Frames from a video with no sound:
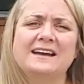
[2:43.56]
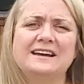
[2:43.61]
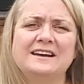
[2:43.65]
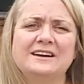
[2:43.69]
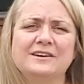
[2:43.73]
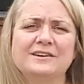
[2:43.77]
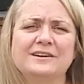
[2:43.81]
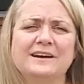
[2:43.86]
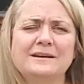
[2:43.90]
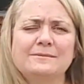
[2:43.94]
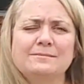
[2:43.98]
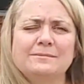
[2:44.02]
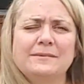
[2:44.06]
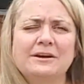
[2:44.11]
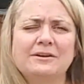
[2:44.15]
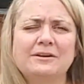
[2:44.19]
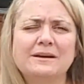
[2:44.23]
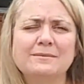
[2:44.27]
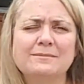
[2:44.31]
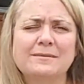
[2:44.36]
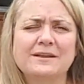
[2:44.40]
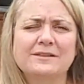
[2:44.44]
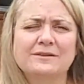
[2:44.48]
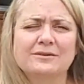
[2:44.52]
here at
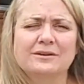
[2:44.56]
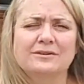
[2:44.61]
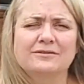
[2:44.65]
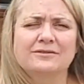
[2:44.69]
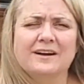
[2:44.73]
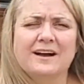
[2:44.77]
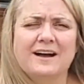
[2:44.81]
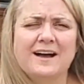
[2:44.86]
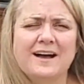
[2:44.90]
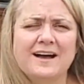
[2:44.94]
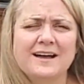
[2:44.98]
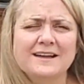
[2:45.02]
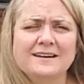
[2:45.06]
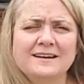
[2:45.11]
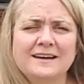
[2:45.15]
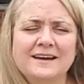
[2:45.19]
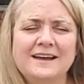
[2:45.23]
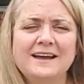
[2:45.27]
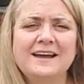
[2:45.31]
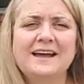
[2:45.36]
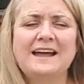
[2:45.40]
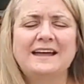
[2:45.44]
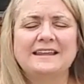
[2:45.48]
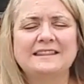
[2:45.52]
Mary Mother of God,
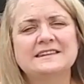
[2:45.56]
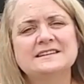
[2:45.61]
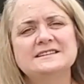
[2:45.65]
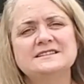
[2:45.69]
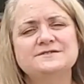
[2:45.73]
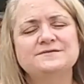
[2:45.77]
and this